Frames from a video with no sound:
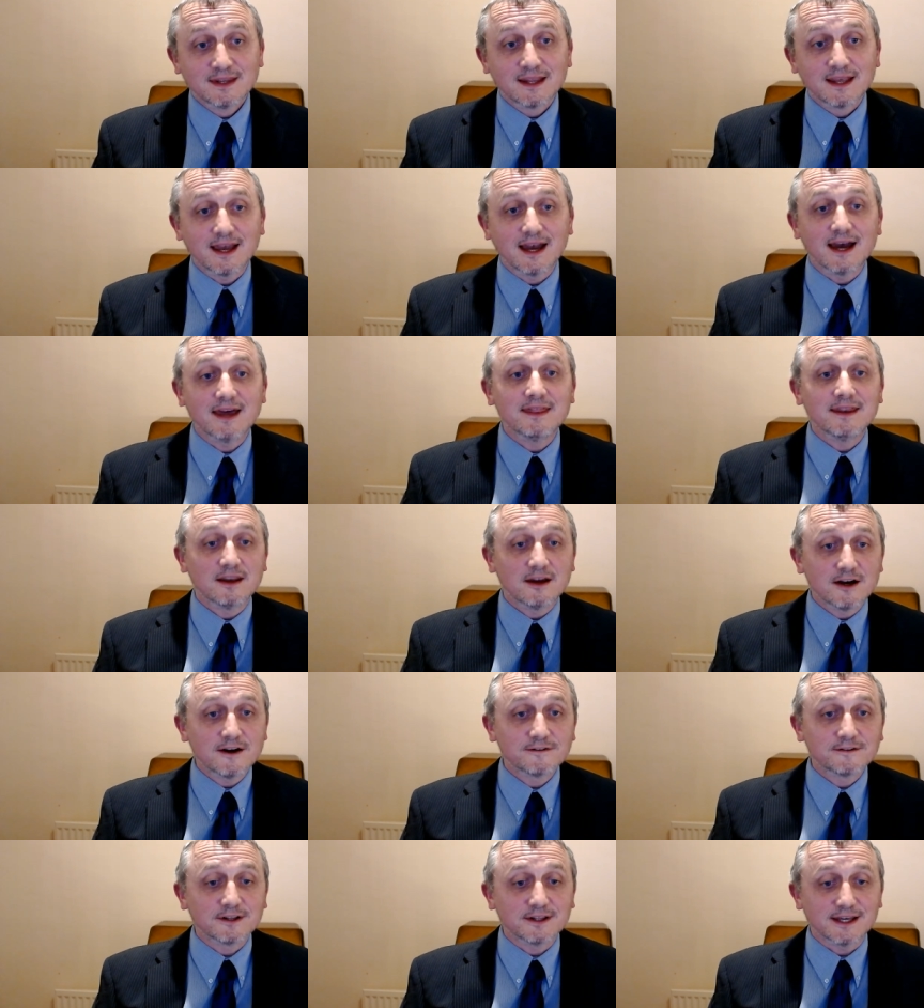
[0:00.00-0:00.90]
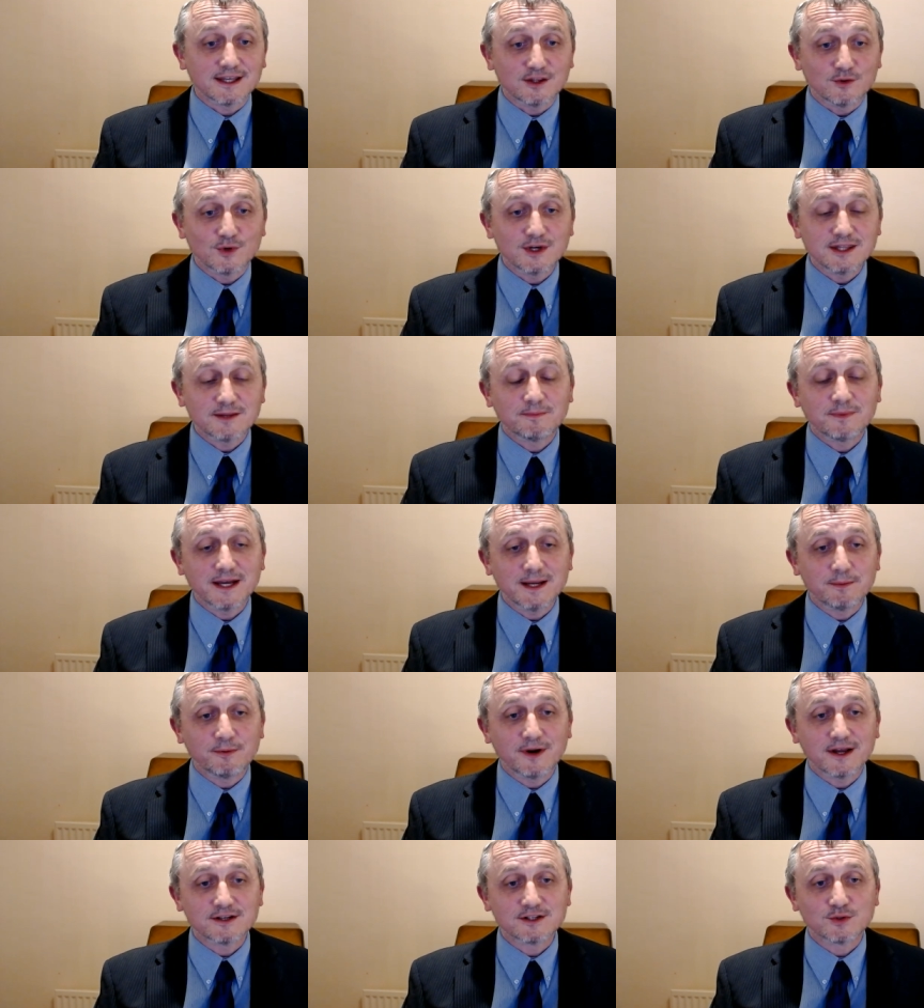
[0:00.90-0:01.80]
And then after that, the way the
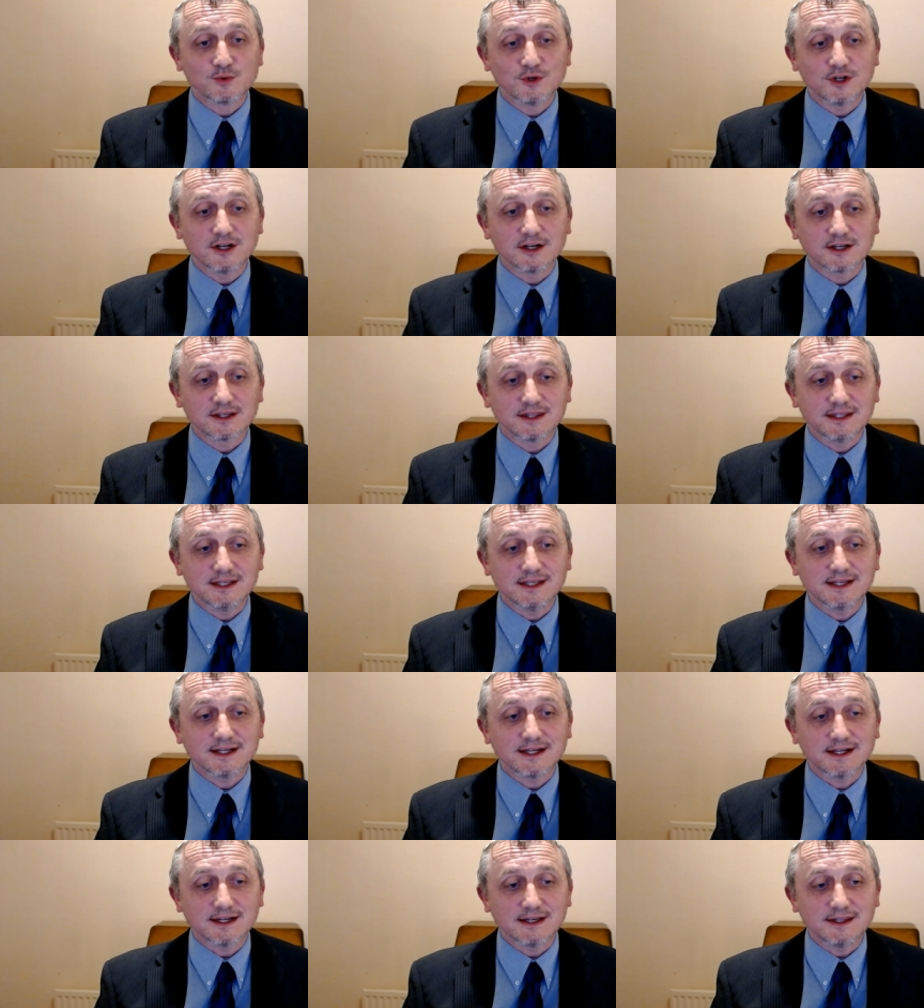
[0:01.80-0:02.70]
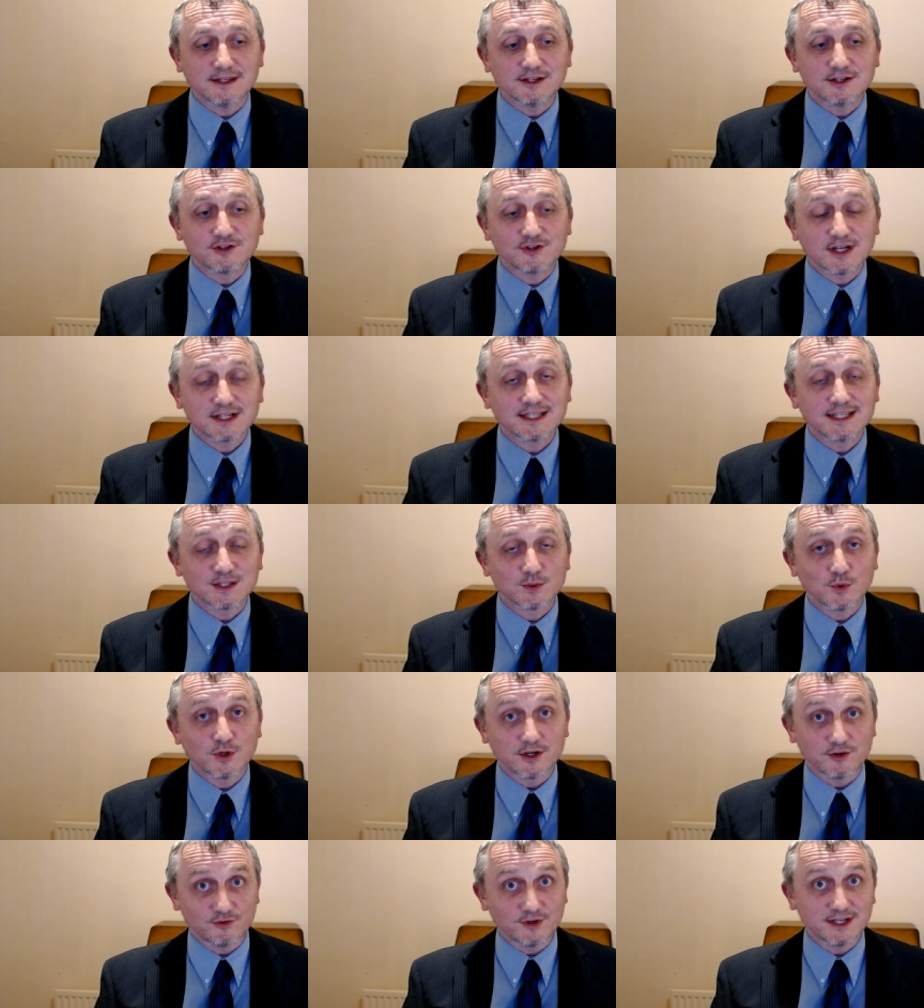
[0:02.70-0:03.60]
paper rounds work, the uh, the addresses
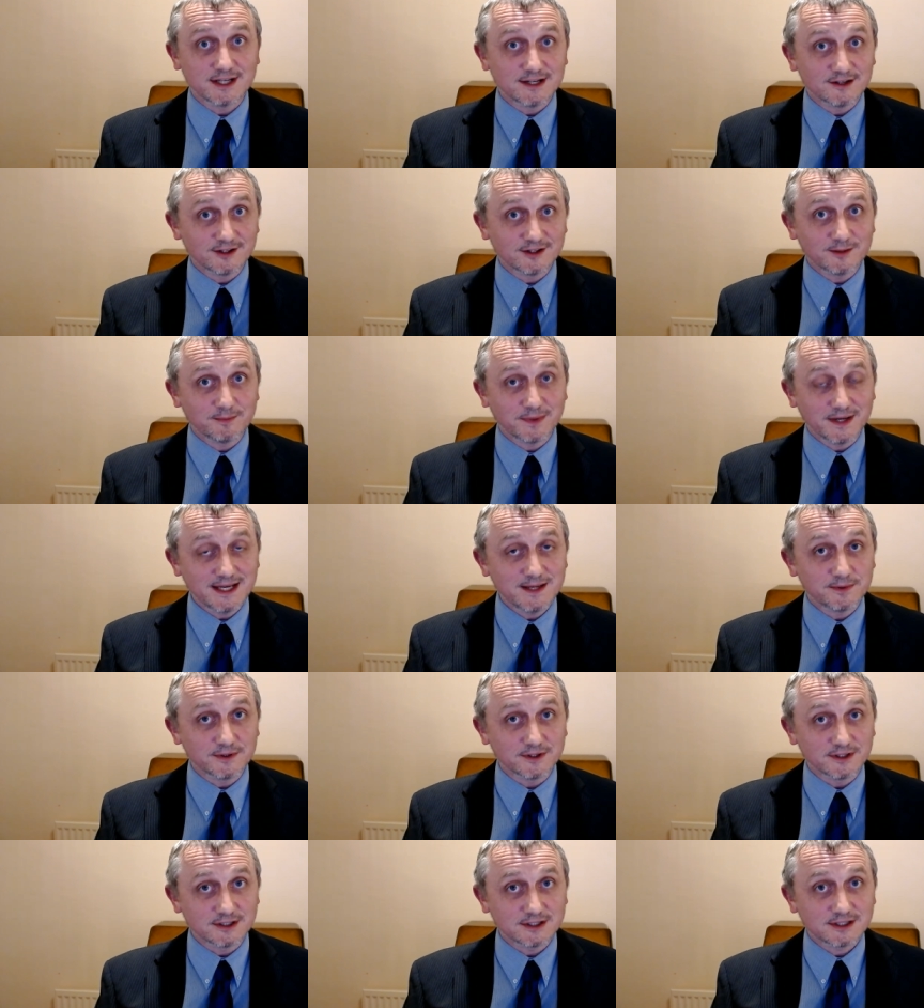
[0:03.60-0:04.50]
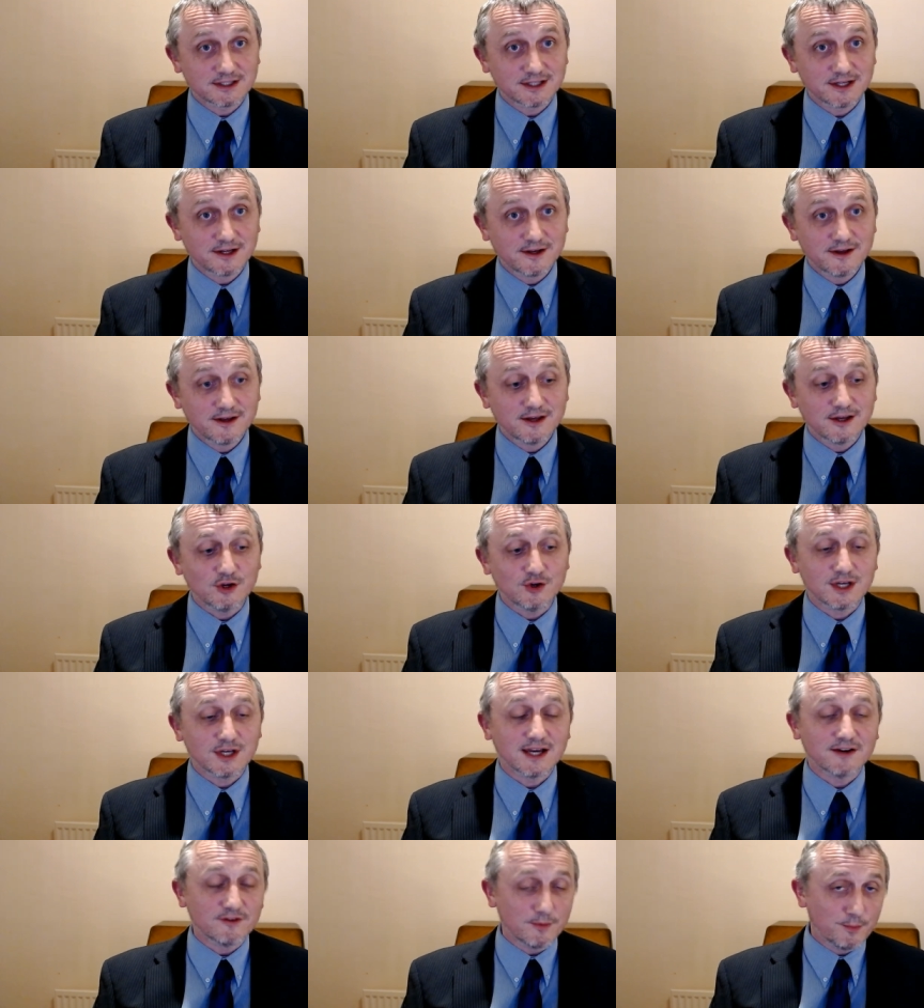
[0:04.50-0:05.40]
weren't written on the papers. You'd
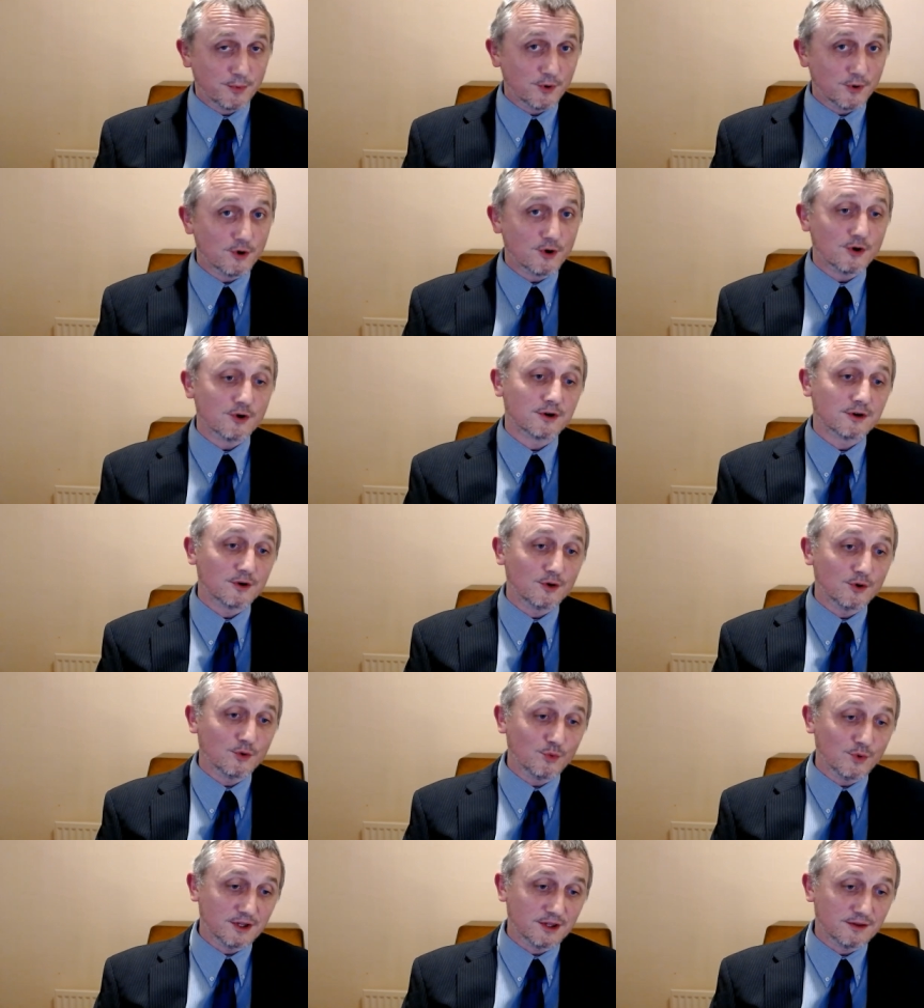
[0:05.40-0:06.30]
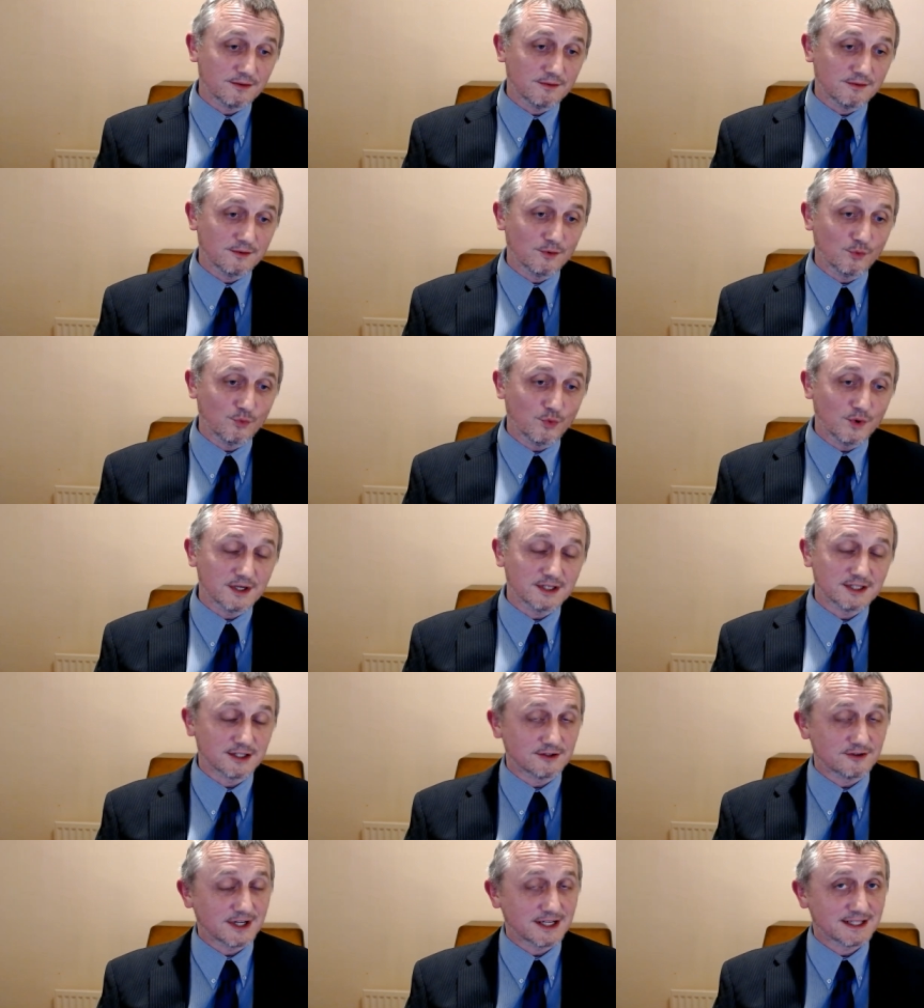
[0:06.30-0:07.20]
have a board with which
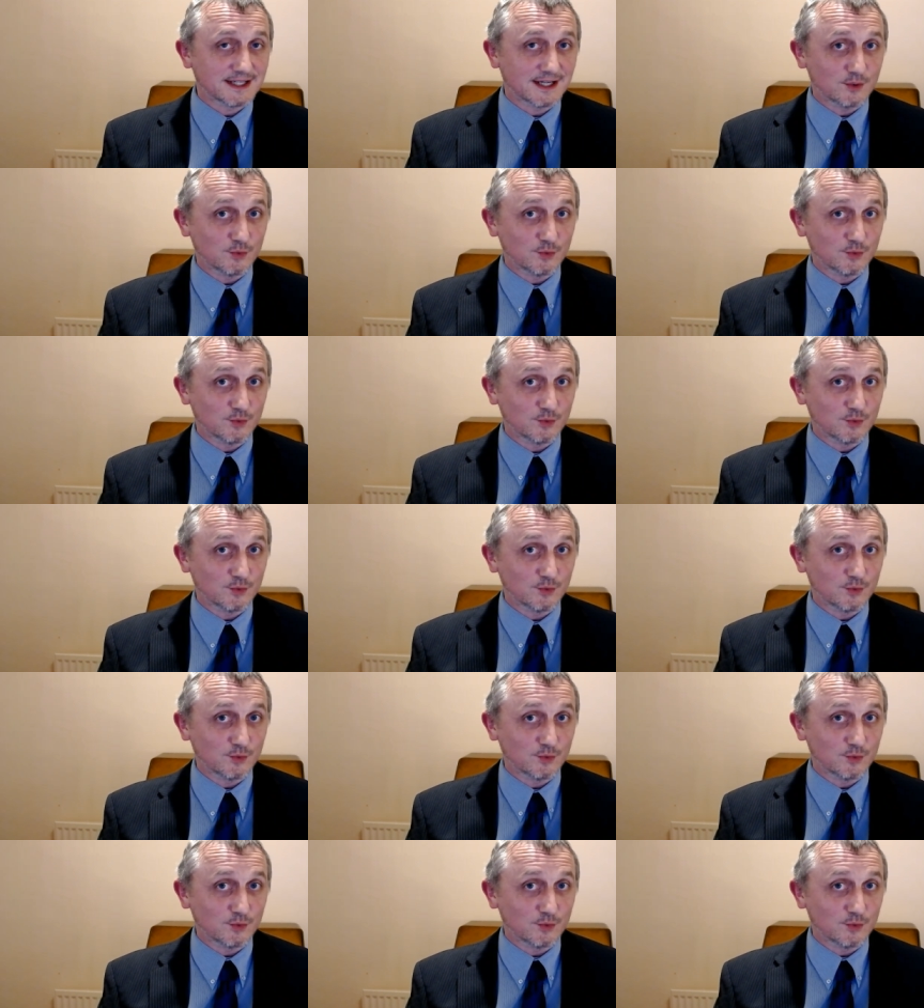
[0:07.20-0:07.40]
address had